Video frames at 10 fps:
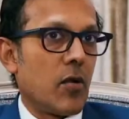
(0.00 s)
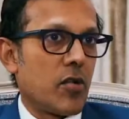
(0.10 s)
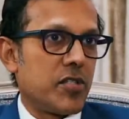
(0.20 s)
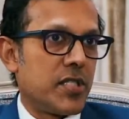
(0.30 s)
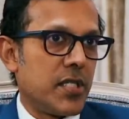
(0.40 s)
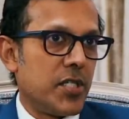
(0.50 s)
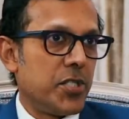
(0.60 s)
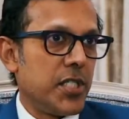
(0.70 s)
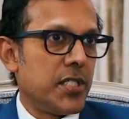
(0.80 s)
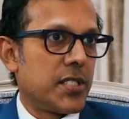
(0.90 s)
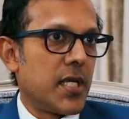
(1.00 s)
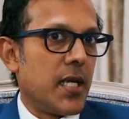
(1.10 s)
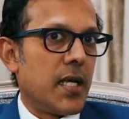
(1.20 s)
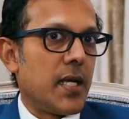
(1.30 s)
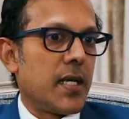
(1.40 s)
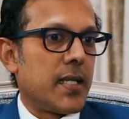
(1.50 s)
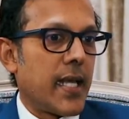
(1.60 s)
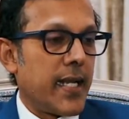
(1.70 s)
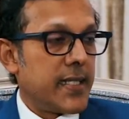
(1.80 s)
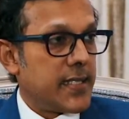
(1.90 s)
there are a lot of synergies
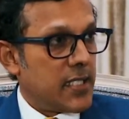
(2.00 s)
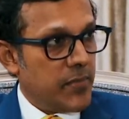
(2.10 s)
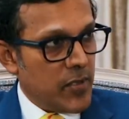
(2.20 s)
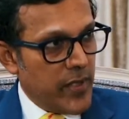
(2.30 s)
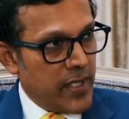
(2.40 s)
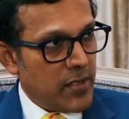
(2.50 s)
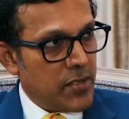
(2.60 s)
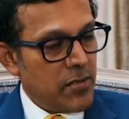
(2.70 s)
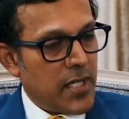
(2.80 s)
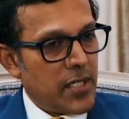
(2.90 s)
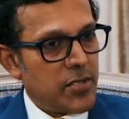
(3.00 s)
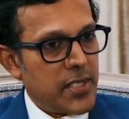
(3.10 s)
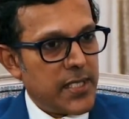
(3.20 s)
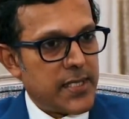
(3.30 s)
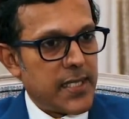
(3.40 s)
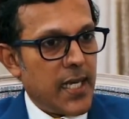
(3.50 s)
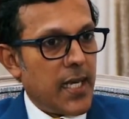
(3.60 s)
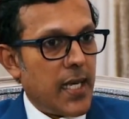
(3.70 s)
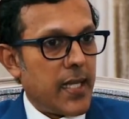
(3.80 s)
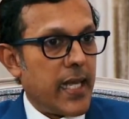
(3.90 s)
that exist between the two countries,
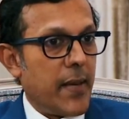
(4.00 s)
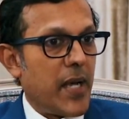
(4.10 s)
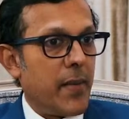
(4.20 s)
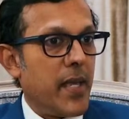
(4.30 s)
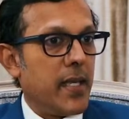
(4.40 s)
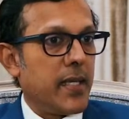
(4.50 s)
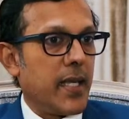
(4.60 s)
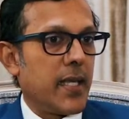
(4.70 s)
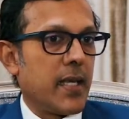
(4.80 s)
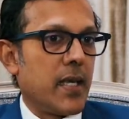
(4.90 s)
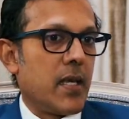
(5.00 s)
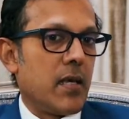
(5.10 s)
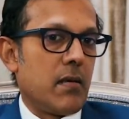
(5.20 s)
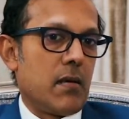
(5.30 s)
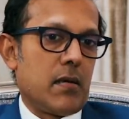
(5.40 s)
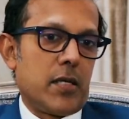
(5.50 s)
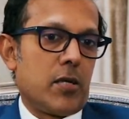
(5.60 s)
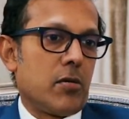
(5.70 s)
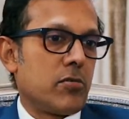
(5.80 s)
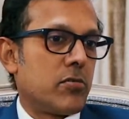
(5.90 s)
mm-hmm. Thereby making,
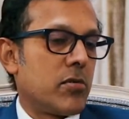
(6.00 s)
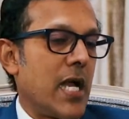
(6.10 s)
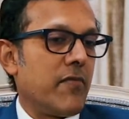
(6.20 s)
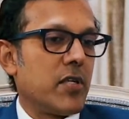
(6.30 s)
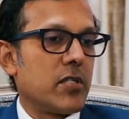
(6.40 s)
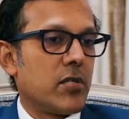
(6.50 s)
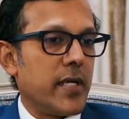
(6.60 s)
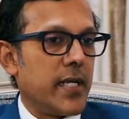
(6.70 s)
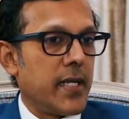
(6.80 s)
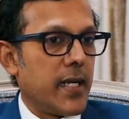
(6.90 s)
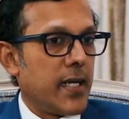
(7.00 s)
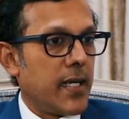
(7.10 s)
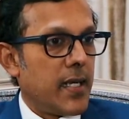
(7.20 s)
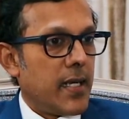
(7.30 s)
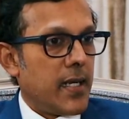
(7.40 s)
travel to India